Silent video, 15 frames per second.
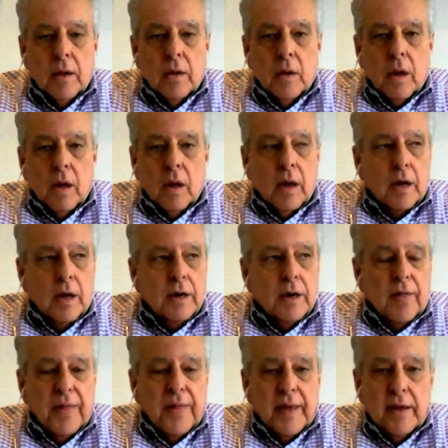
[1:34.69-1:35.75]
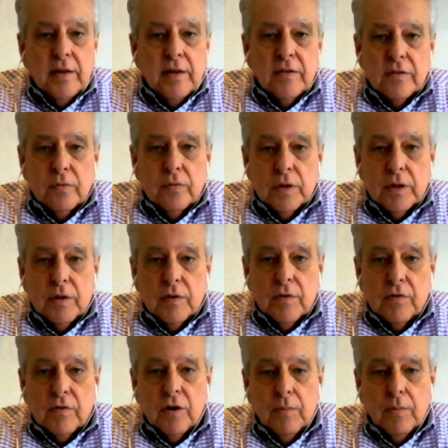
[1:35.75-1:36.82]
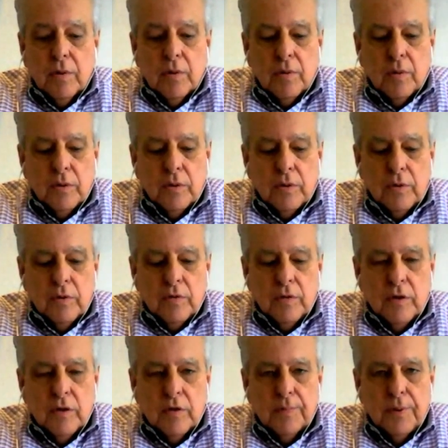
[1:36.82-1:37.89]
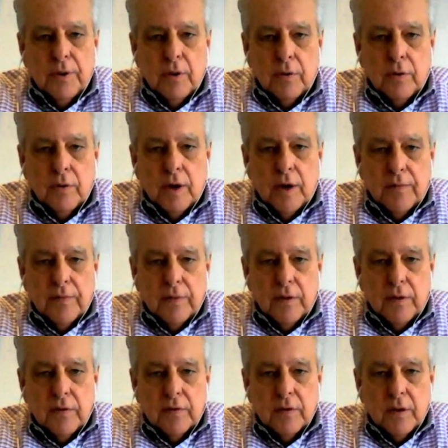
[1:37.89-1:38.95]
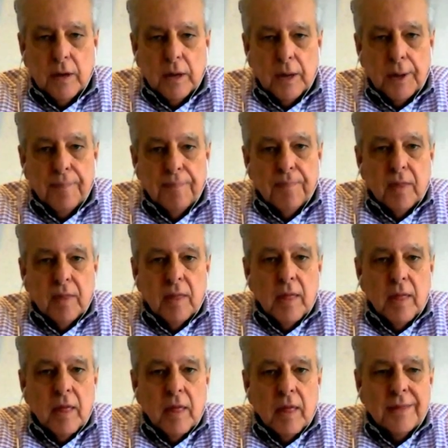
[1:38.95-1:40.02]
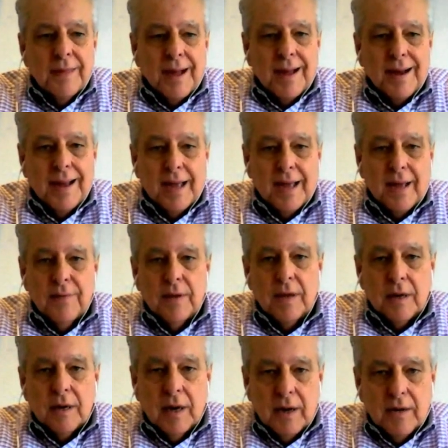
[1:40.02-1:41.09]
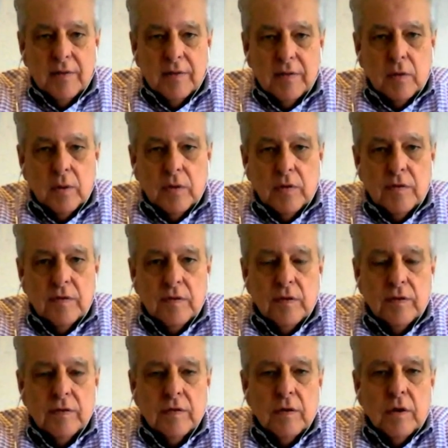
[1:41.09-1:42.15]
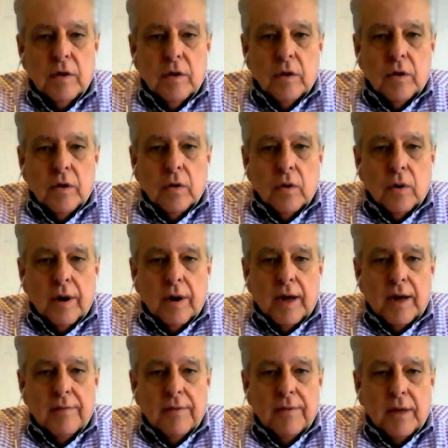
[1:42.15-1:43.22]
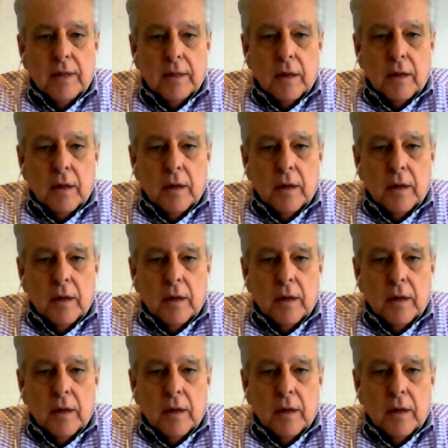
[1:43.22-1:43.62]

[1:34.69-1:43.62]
Another thing agents will get in trouble using this paragraph is not having consequences or having